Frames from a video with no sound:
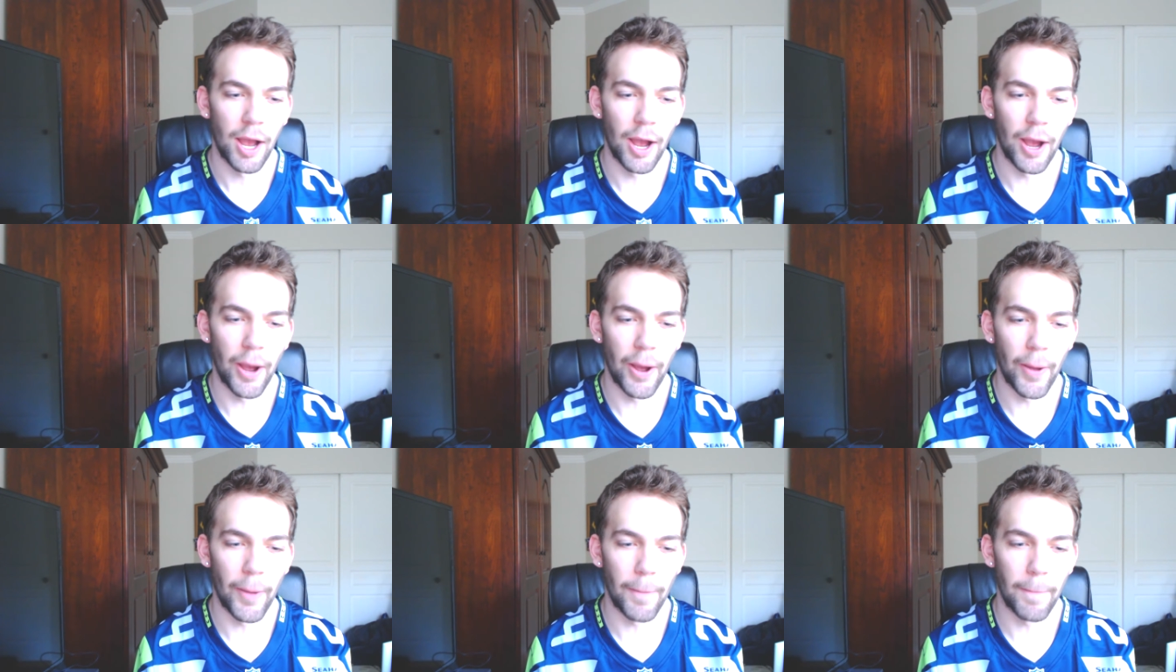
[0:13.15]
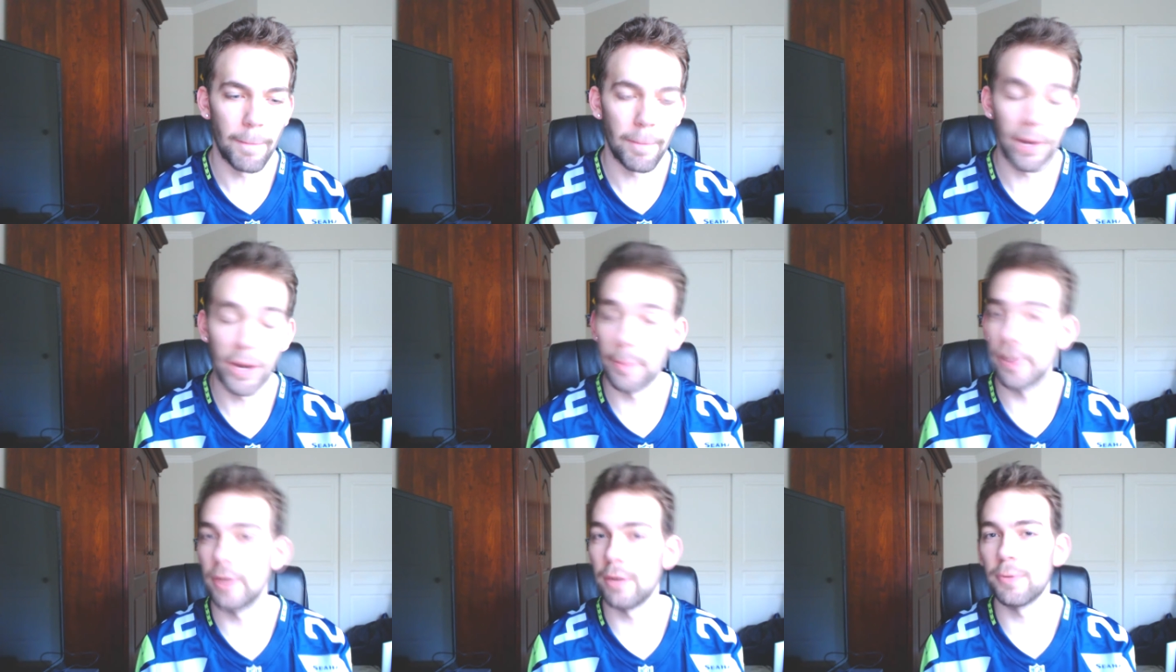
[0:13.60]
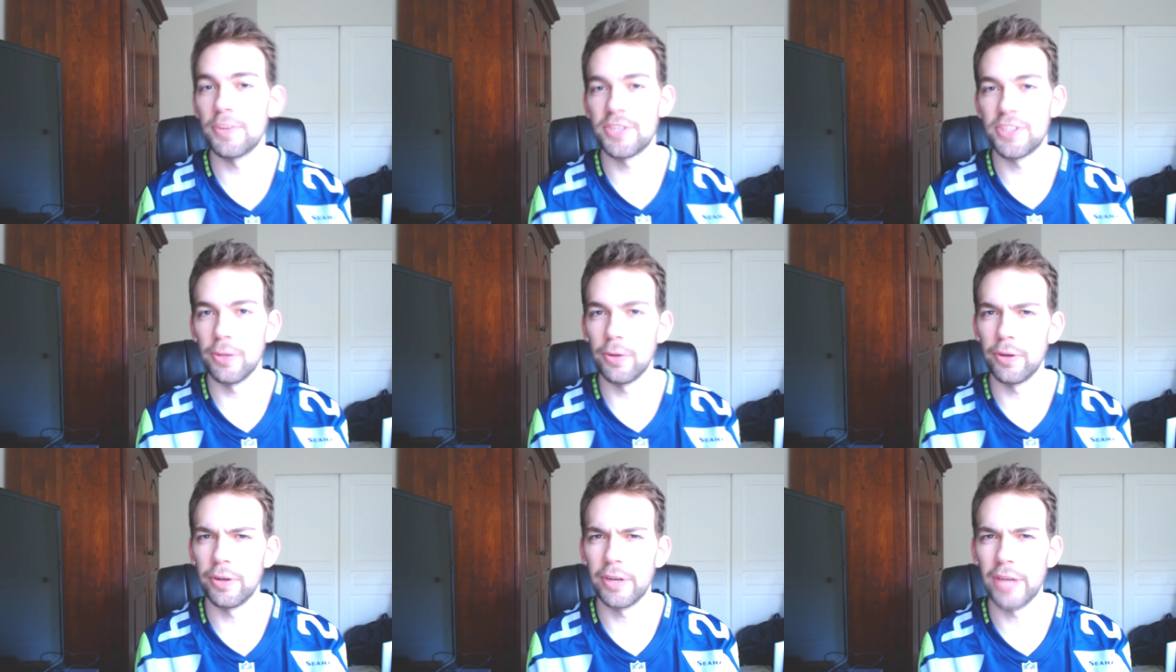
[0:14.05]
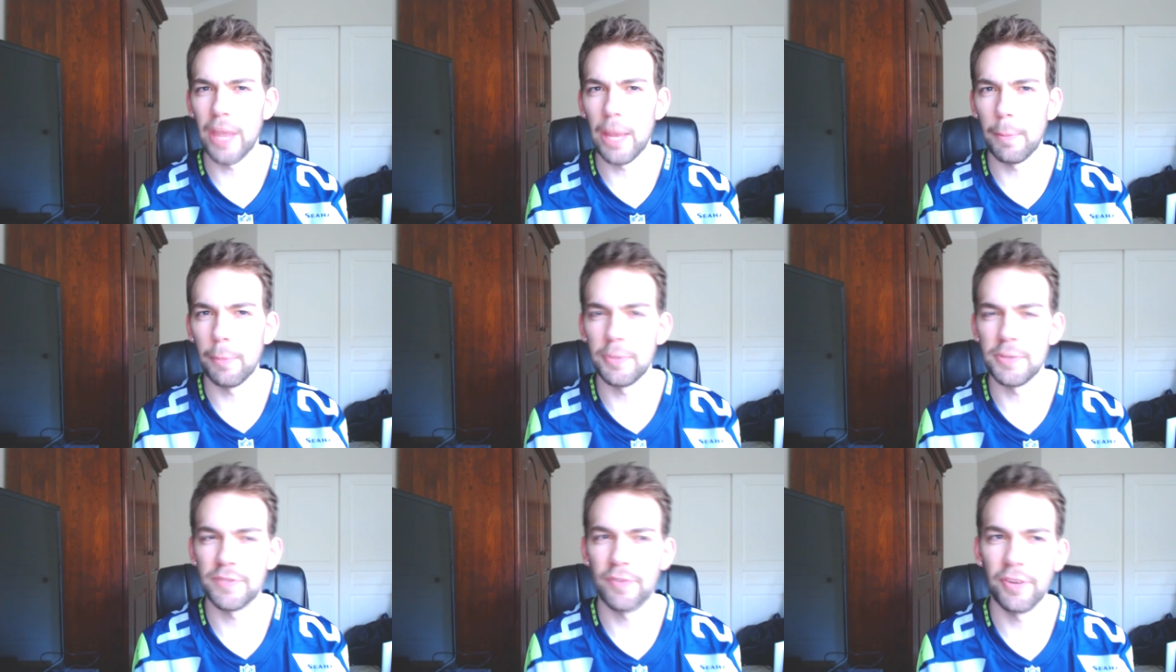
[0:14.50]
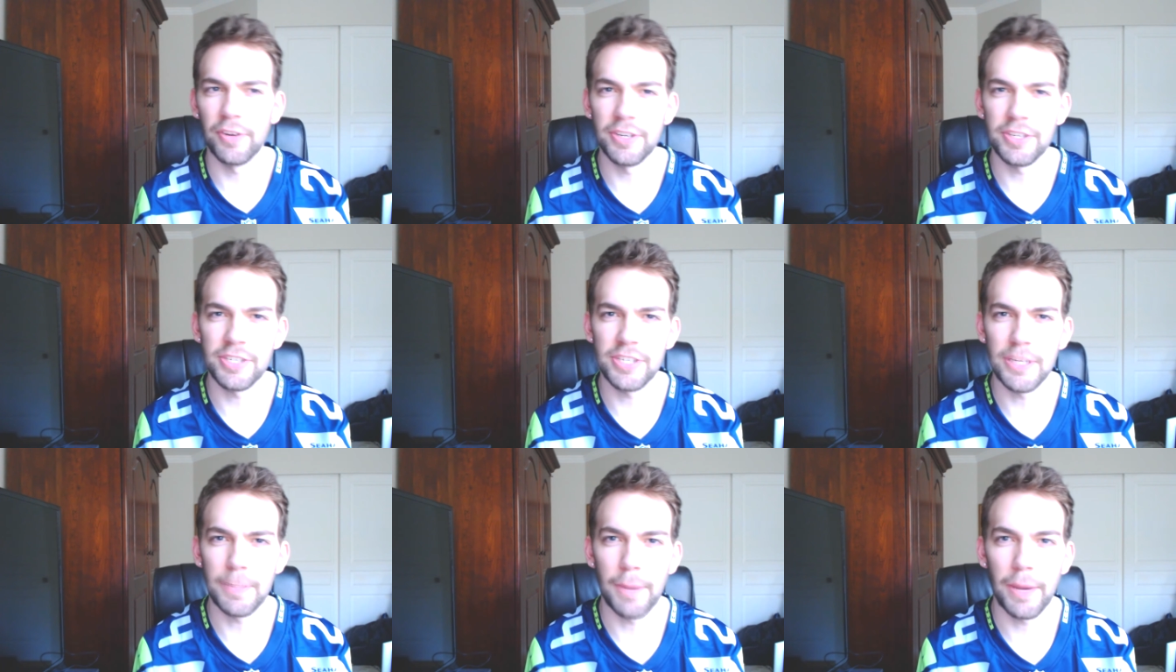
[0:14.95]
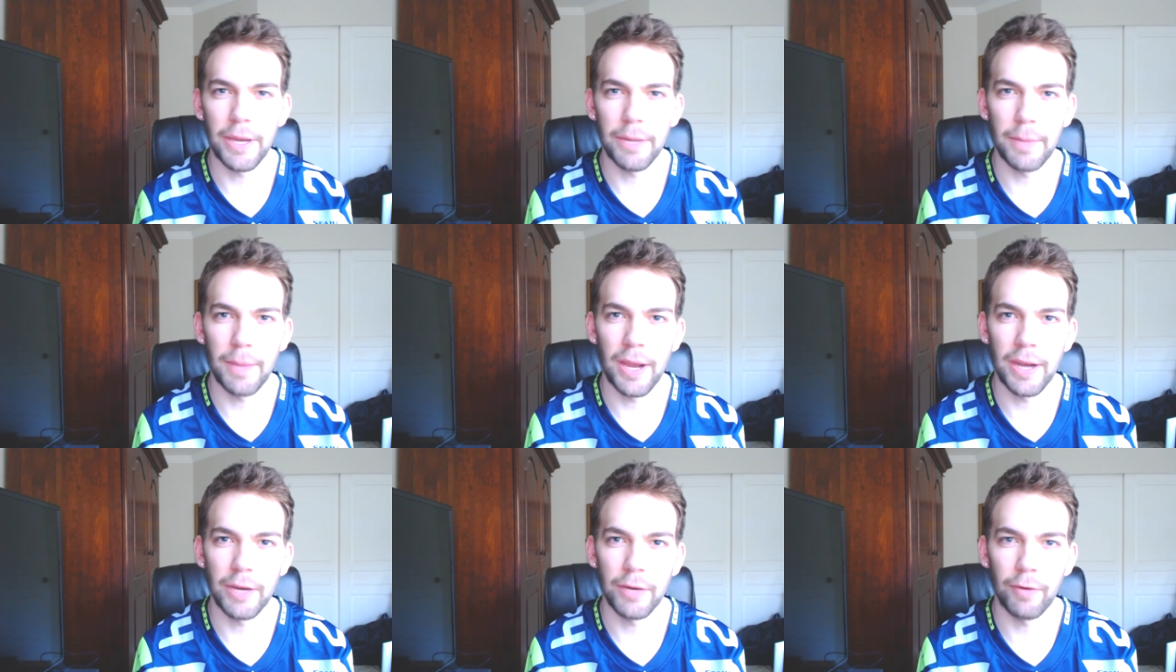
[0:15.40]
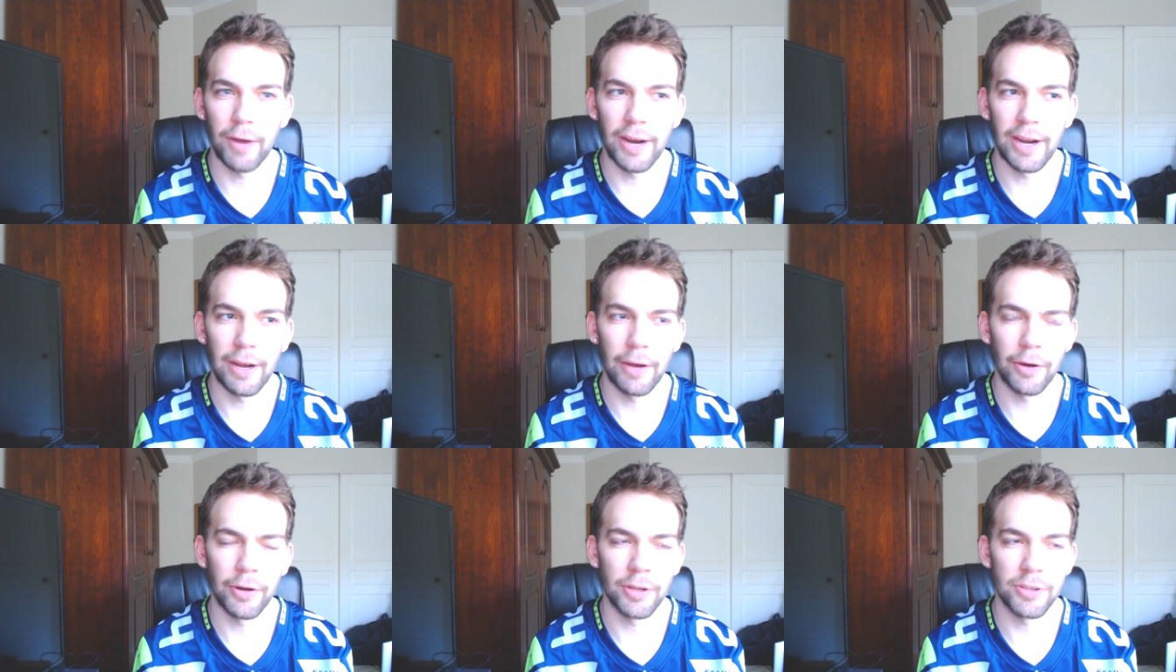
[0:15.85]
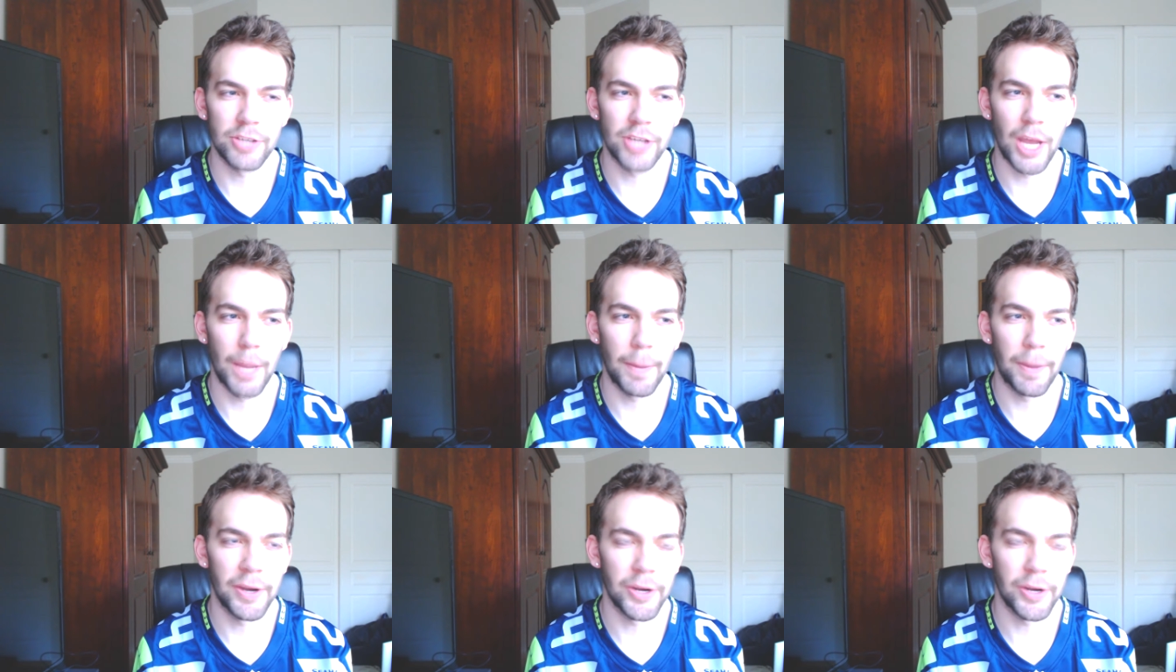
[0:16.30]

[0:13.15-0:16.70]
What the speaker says: But I mean, it was still a good game. It was fun to see Peyton Manning ride out on top.